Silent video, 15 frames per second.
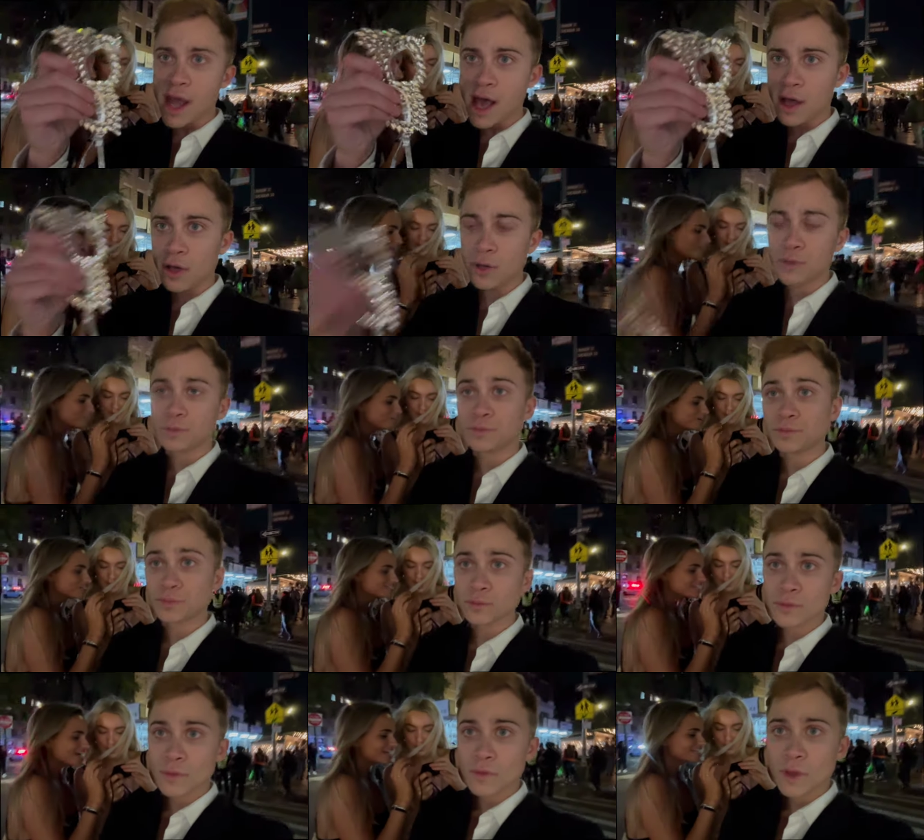out.
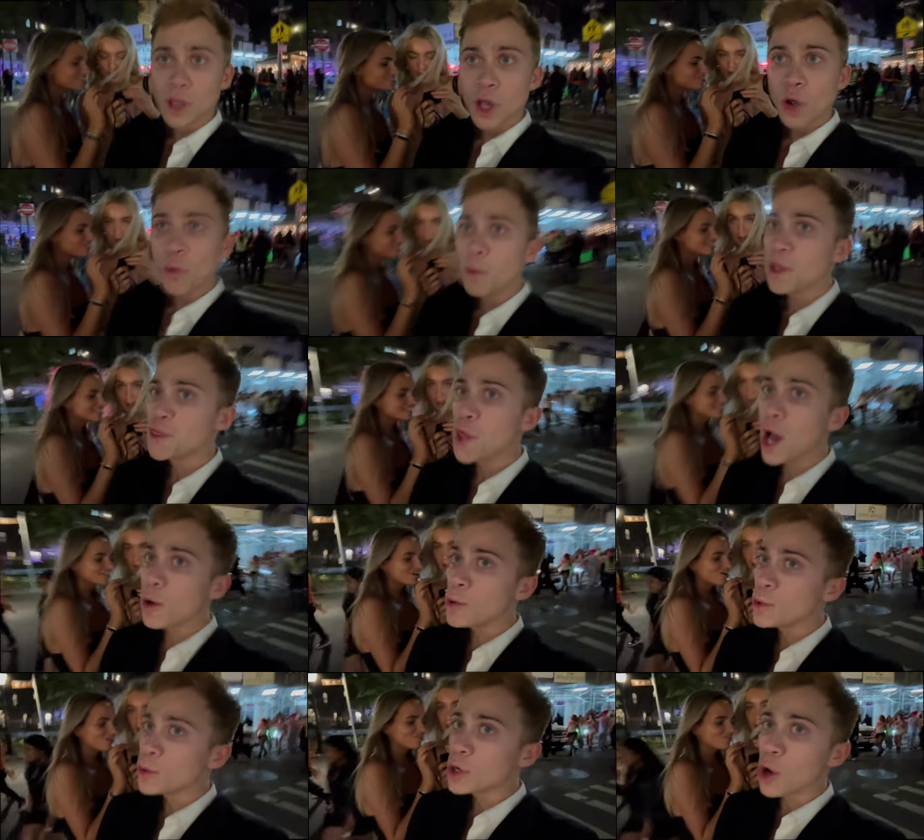We
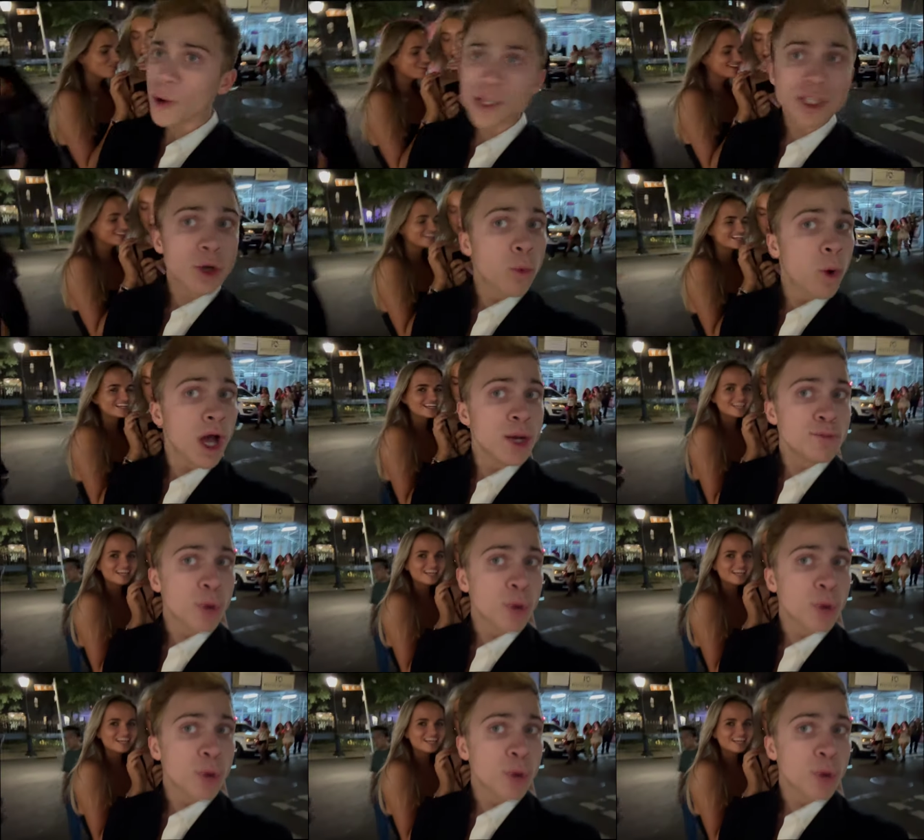thought we were going to one